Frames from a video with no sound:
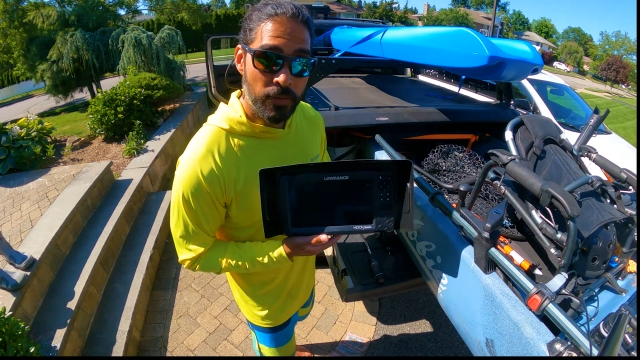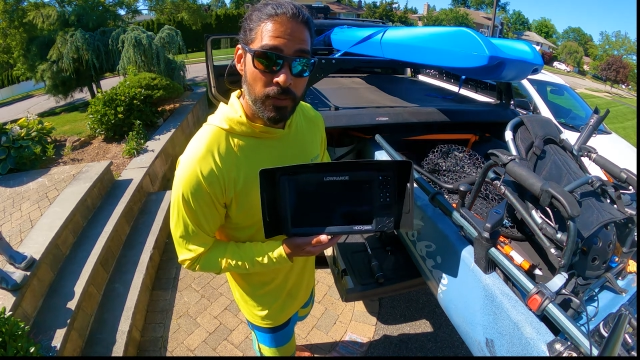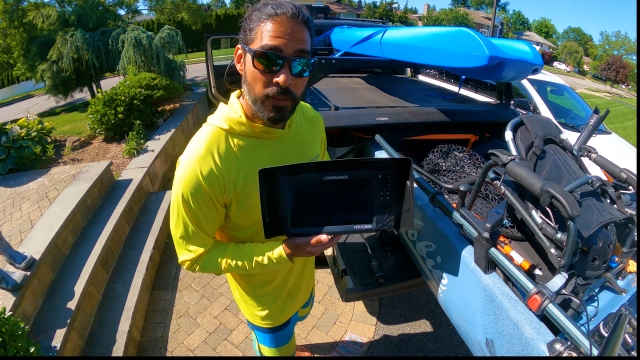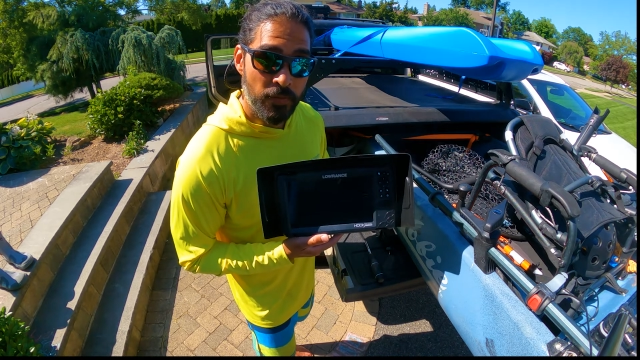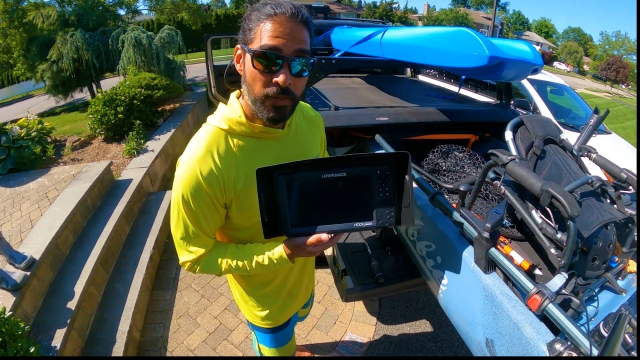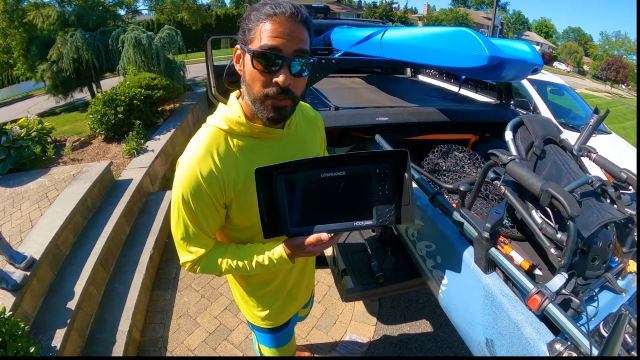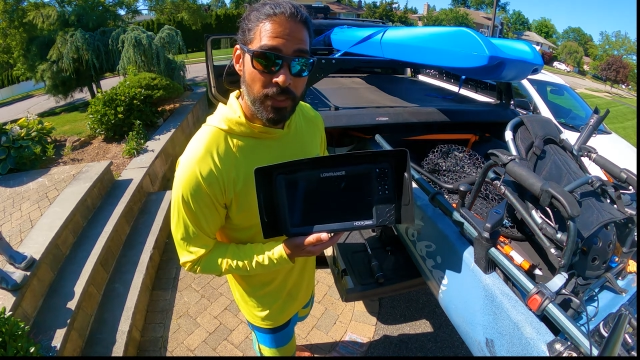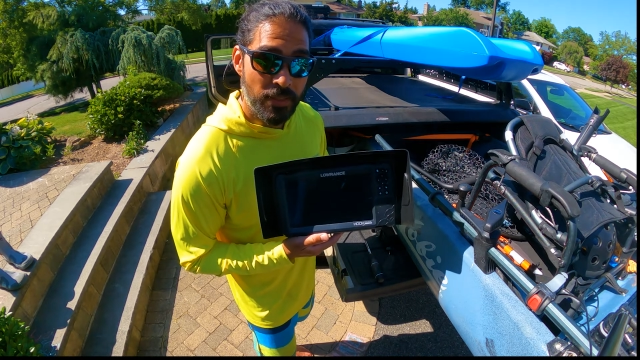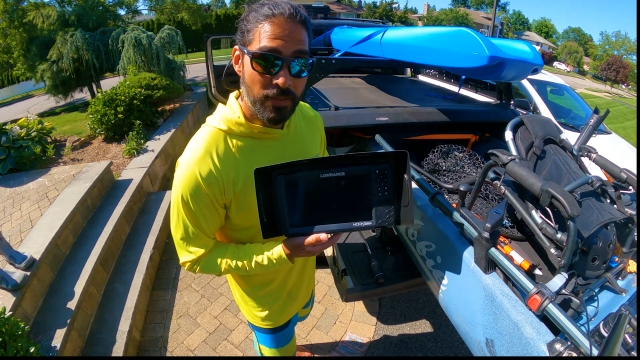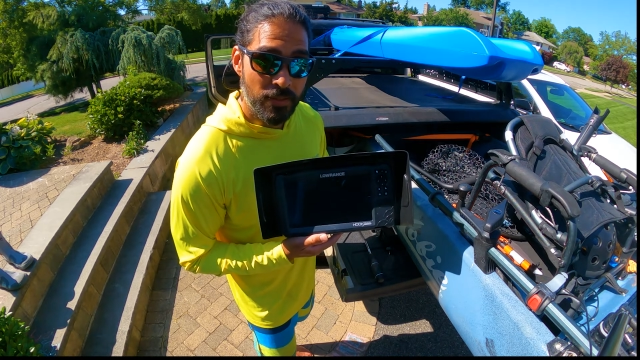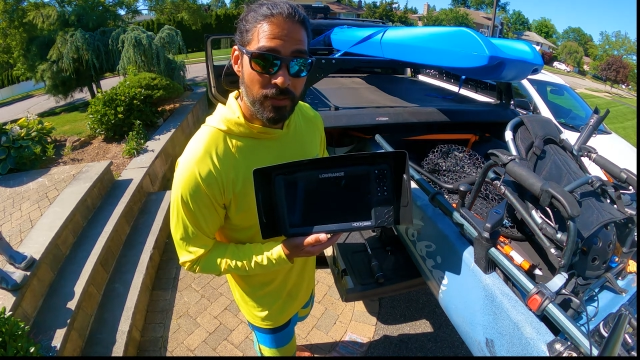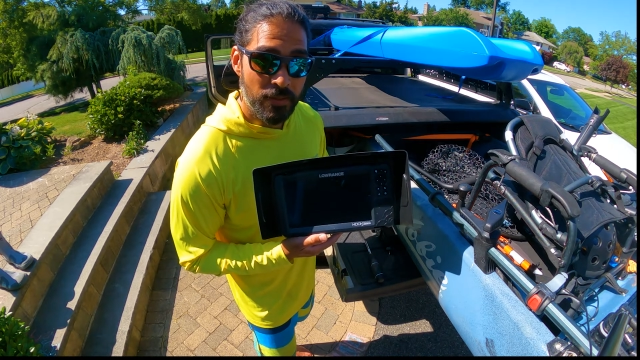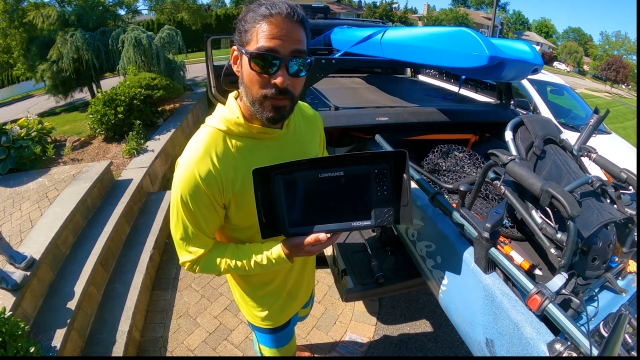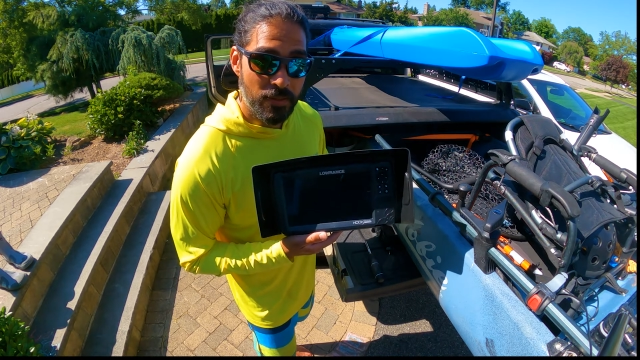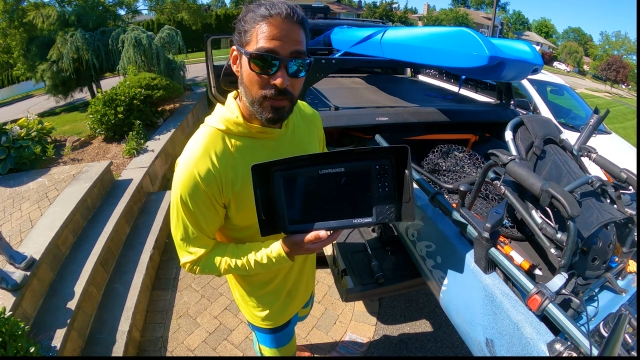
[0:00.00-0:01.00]
give it a test
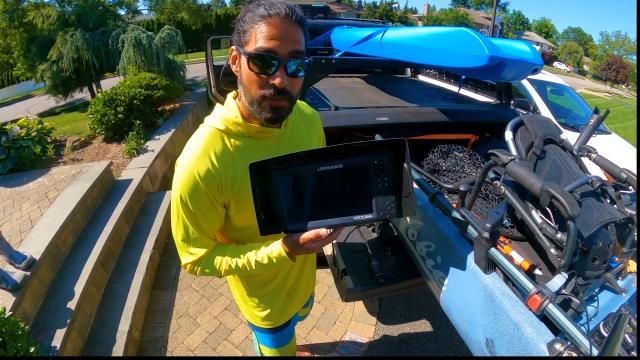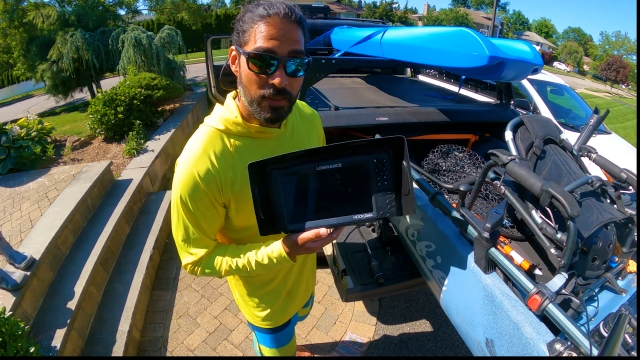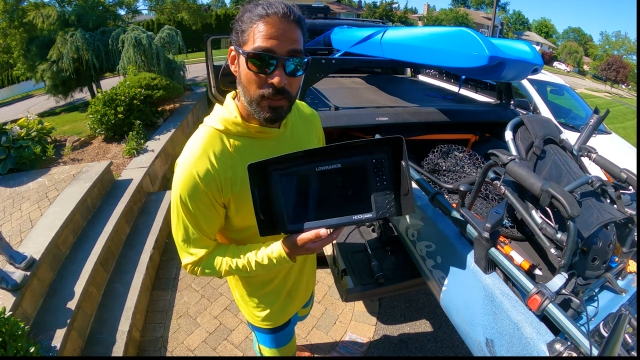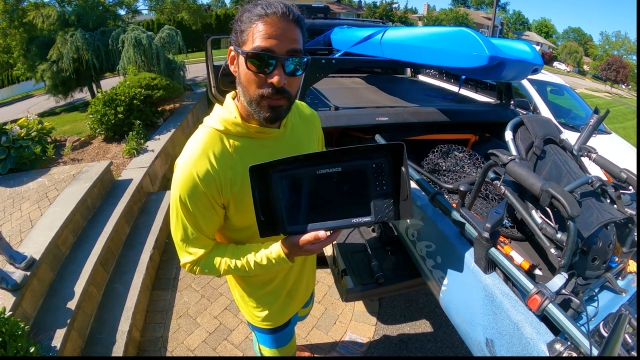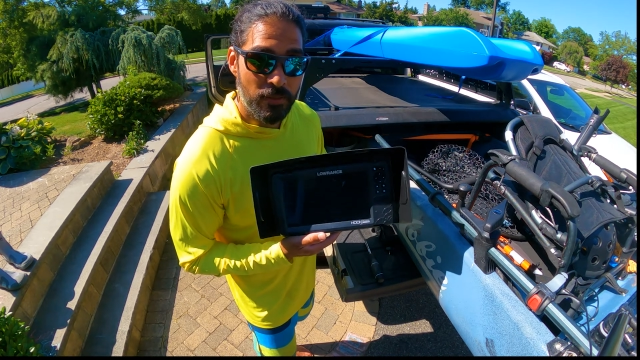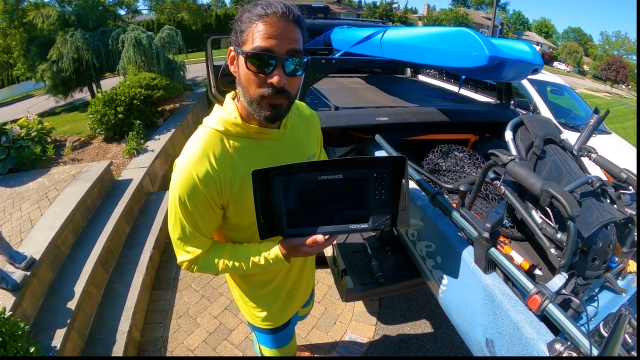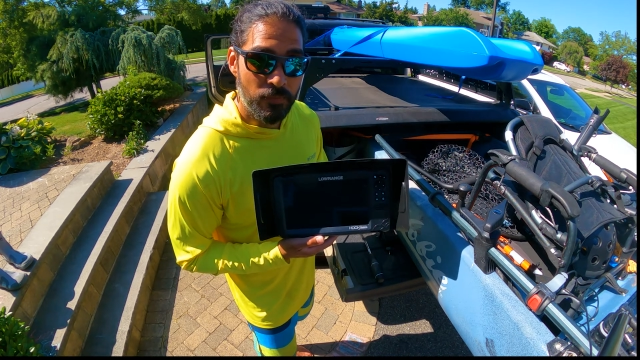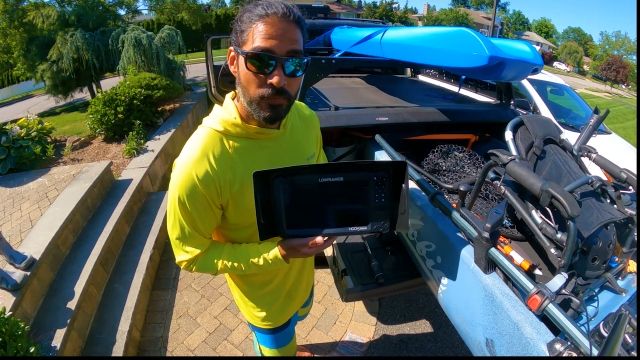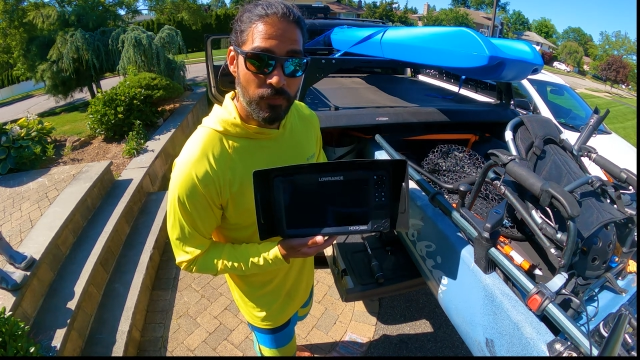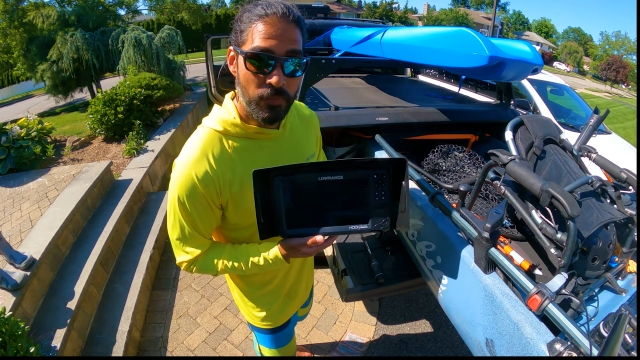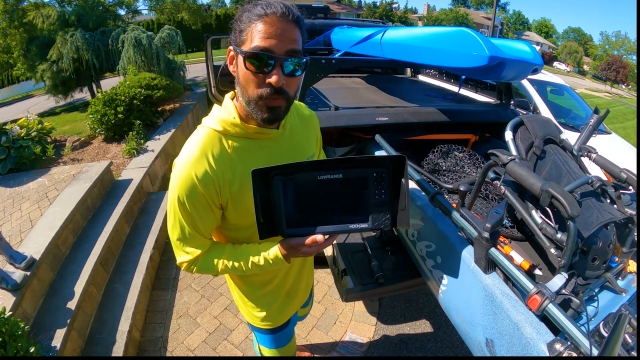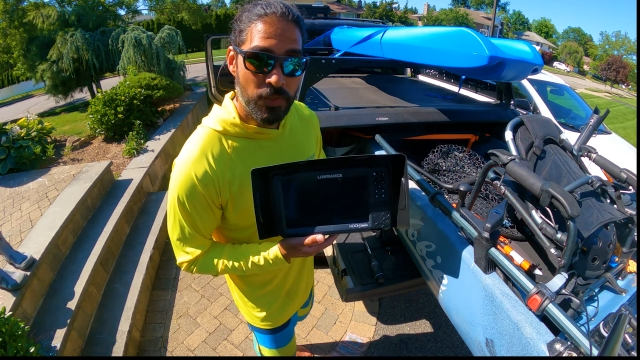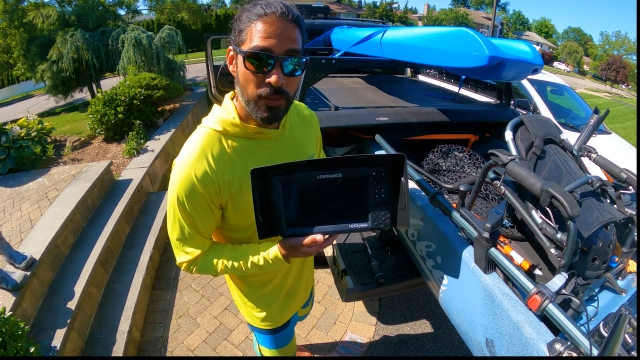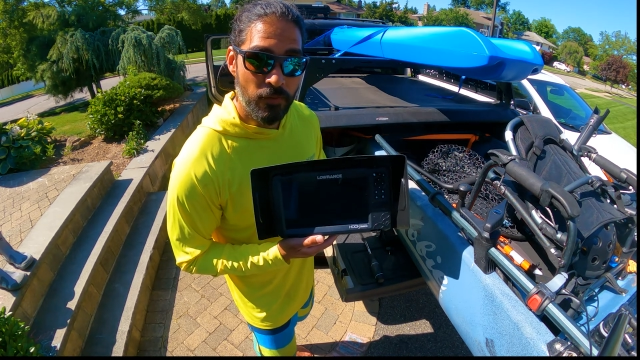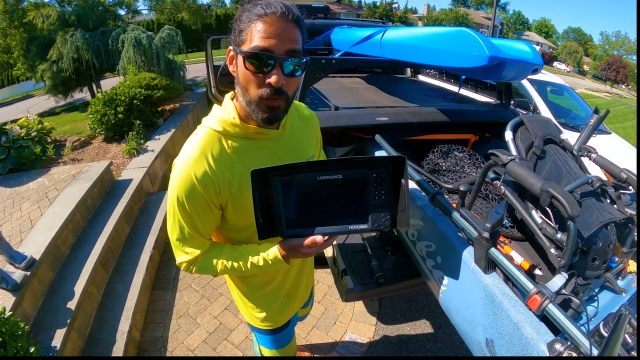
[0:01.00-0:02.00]
and see
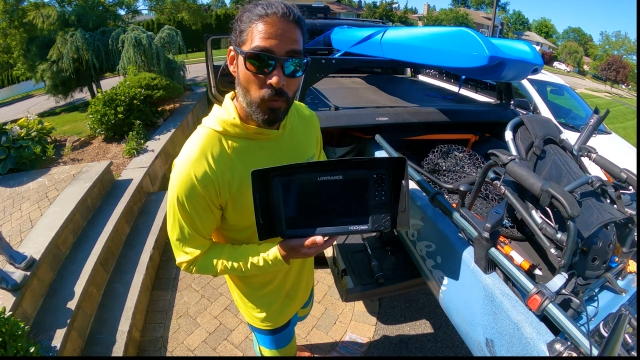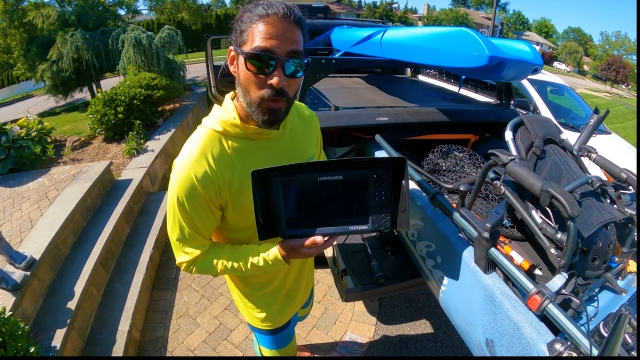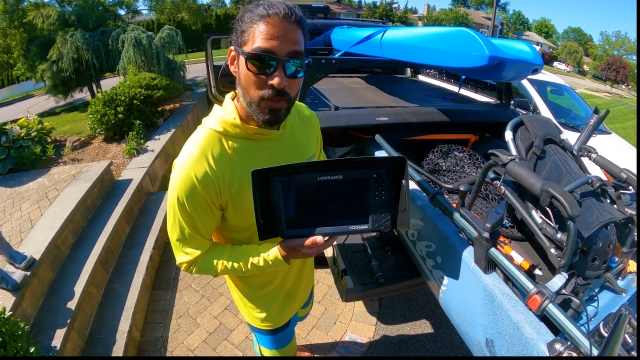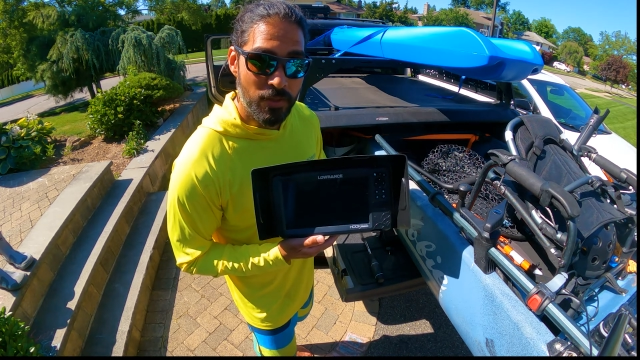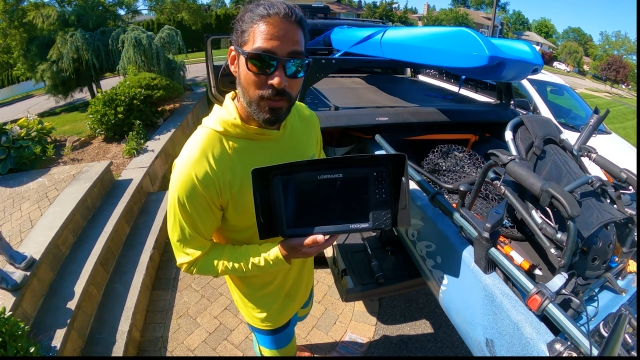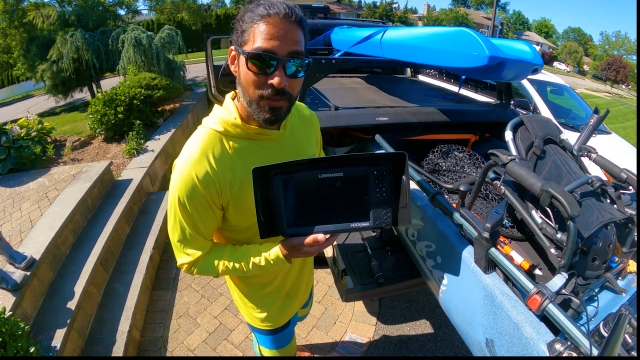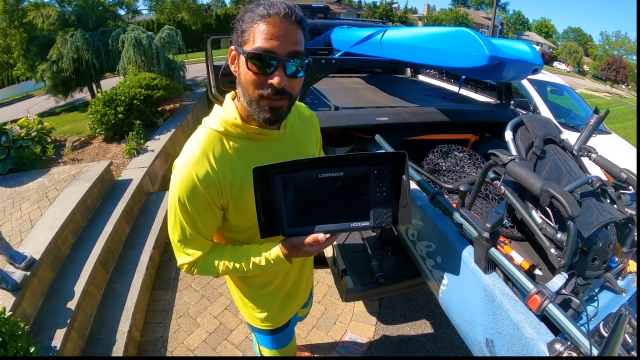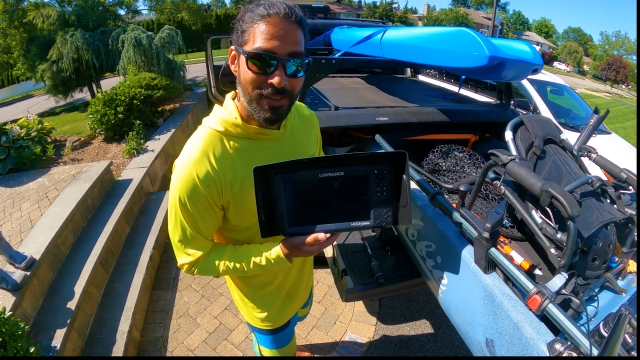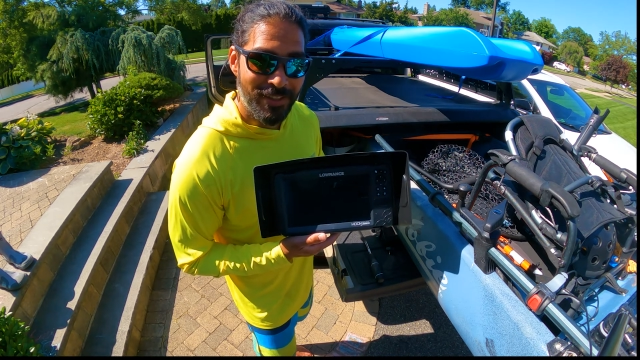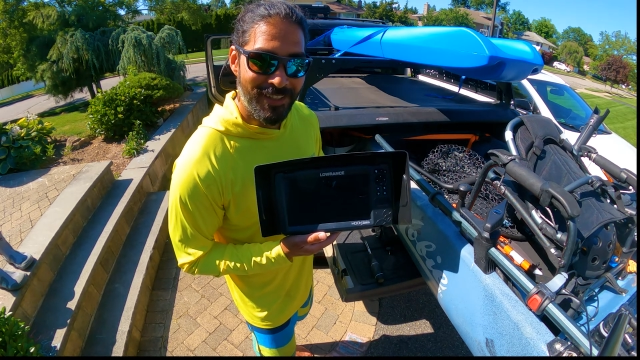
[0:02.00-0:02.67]
if it works.